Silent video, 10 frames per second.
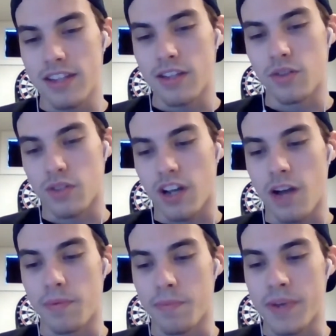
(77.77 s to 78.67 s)
And there's a
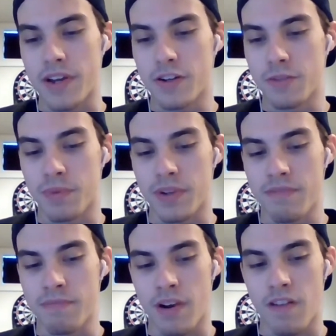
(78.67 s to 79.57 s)
couple peers, but
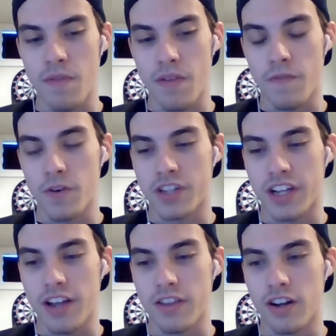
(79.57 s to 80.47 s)
I remember the first
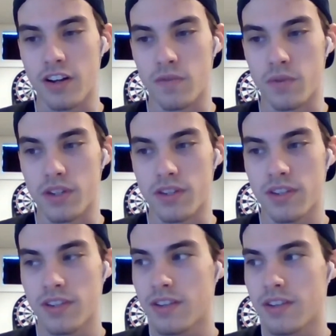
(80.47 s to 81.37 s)
thing I thought of was,
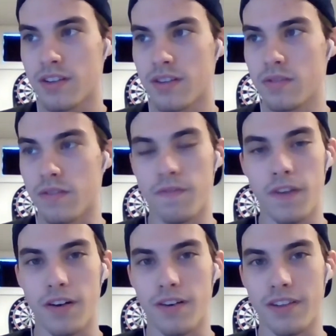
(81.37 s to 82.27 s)
"Who the
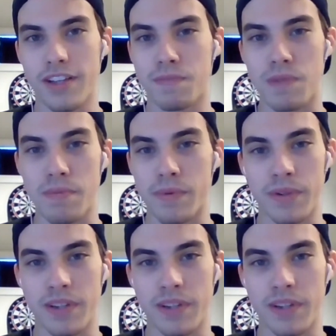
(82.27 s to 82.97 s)
fuck are all these people?"